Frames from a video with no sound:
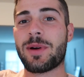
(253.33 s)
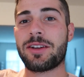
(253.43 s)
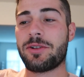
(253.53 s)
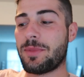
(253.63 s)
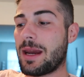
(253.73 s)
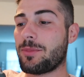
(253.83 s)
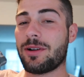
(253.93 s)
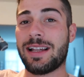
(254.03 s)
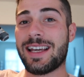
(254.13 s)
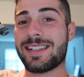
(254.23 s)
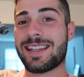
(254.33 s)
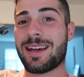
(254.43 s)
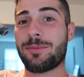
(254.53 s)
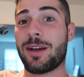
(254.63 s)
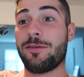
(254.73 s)
might remember, last
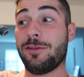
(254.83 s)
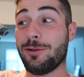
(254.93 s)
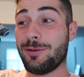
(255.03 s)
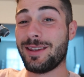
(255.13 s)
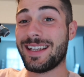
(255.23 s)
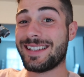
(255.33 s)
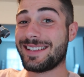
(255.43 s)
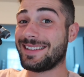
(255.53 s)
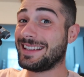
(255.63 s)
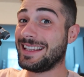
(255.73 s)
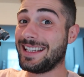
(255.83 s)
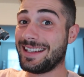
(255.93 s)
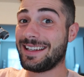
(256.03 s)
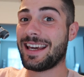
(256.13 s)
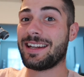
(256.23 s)
time I flew this,
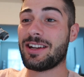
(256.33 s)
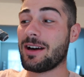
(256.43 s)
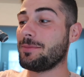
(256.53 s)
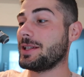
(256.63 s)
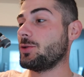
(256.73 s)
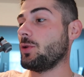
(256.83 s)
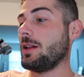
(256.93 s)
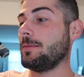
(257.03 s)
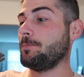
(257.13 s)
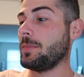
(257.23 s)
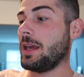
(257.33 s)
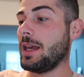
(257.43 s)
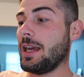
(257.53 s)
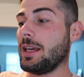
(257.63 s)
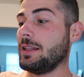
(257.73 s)
didn't end up as well.
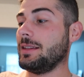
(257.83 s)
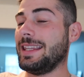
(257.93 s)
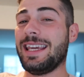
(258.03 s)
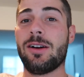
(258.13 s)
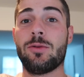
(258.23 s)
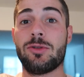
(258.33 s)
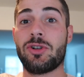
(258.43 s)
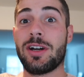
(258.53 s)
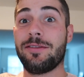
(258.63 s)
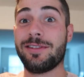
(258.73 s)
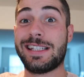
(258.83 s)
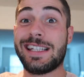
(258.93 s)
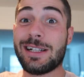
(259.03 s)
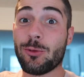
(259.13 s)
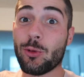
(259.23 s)
Today I want to try if it
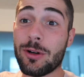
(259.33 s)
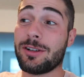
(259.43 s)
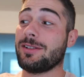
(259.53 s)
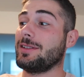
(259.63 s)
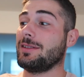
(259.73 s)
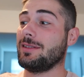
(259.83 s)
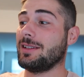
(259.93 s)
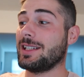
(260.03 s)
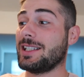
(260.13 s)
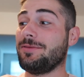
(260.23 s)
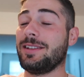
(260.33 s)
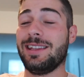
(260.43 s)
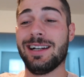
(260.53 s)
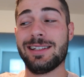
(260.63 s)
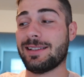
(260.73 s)
still works. Because if it
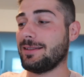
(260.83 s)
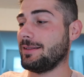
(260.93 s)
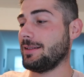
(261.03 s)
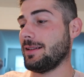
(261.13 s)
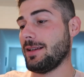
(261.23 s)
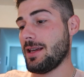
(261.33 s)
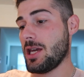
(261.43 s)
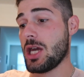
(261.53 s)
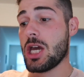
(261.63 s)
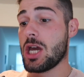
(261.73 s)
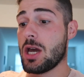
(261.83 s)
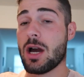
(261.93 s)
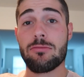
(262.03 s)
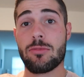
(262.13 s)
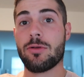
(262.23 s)
doesn't,
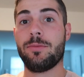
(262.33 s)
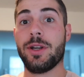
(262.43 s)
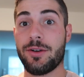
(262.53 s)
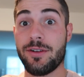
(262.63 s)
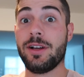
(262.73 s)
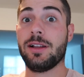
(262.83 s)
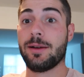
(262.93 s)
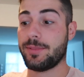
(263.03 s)
I'm gonna be really